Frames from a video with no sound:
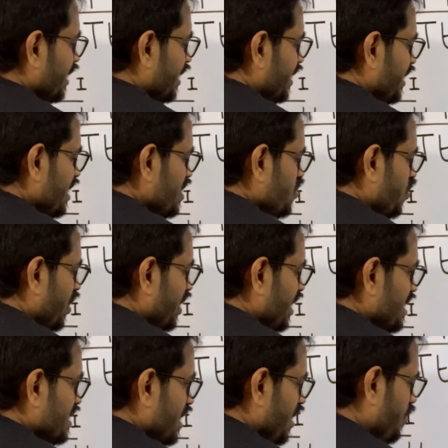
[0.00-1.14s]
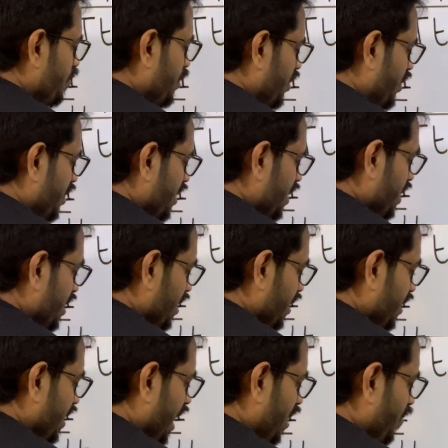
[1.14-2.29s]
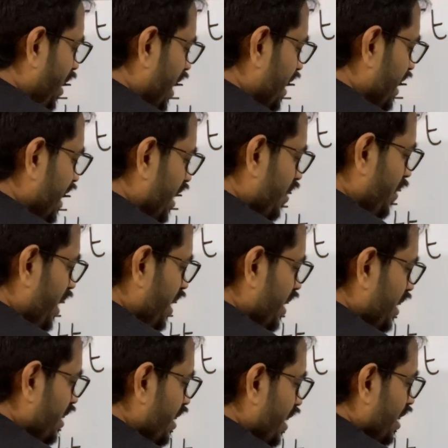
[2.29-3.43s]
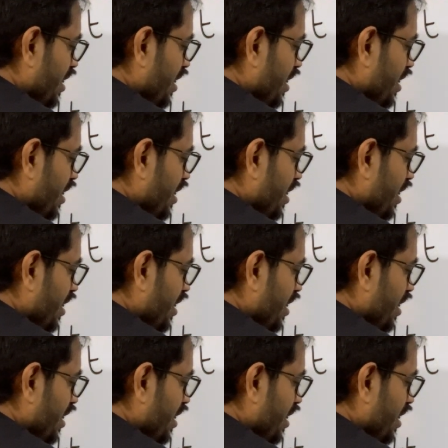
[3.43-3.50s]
This one is impure. That plant can make